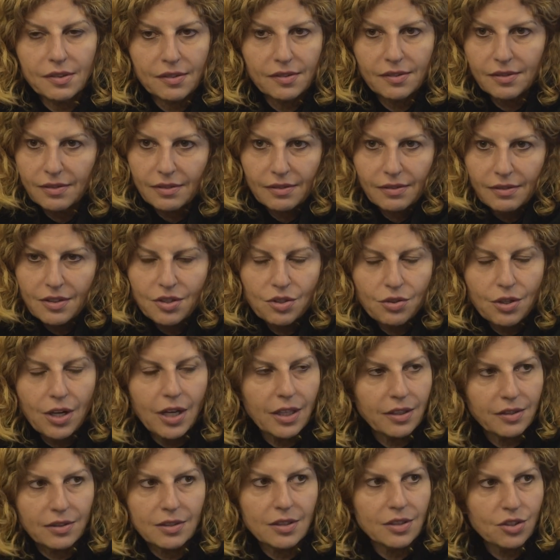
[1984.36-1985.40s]
this is
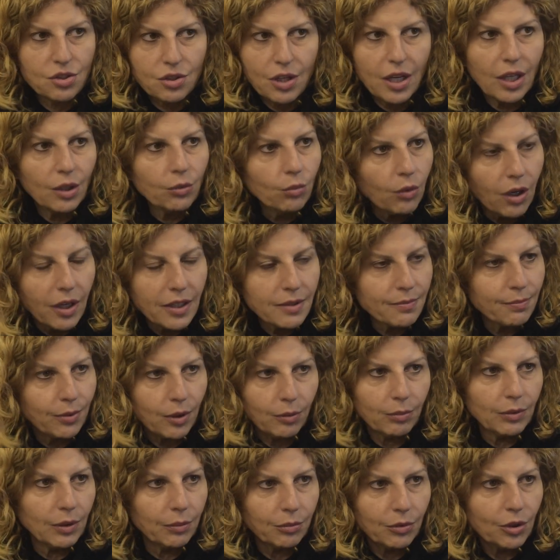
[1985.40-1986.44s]
an Australia-wide
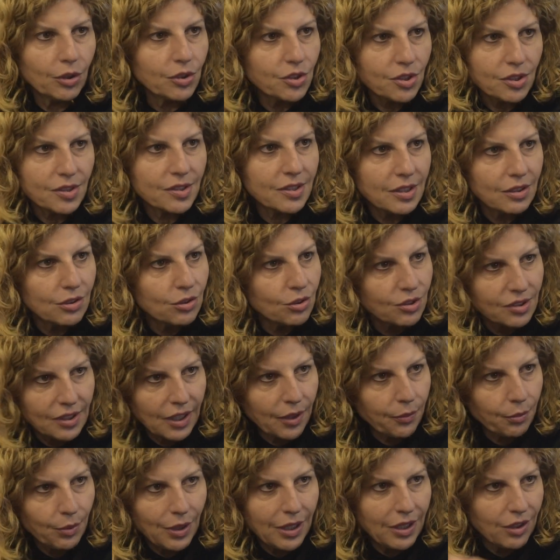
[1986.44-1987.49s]
problem, not just a New
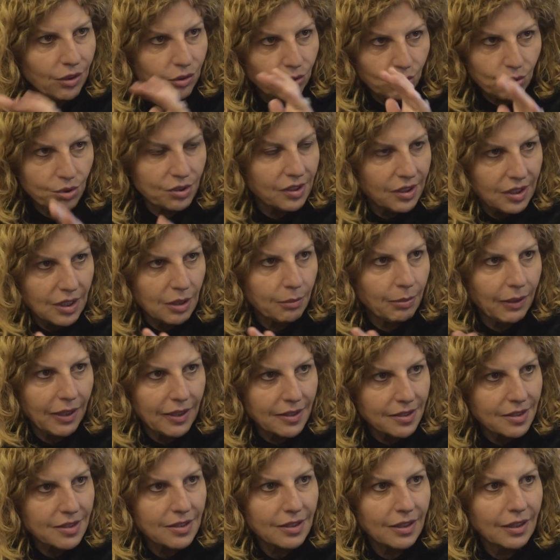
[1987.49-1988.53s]
South Wales or
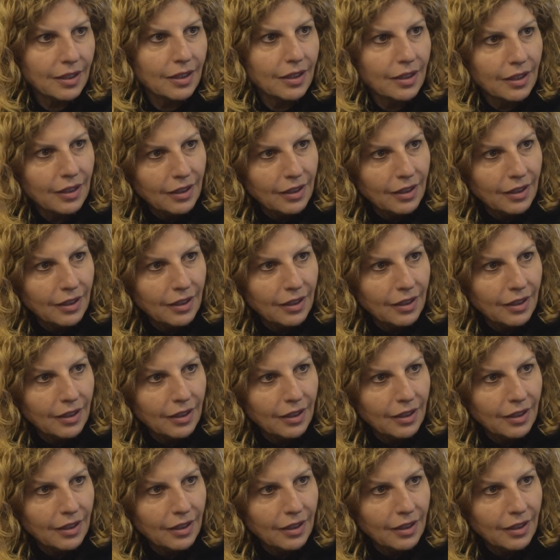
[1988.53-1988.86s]
Sydney-based.